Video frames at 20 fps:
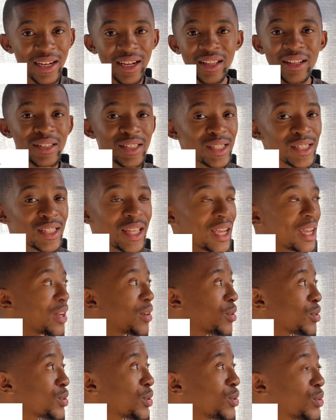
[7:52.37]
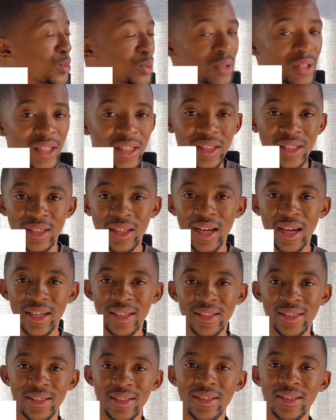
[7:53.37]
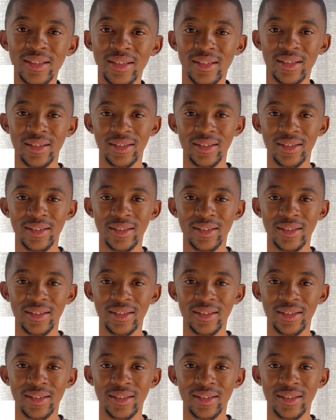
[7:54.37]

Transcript: my little sister can also do this, guys.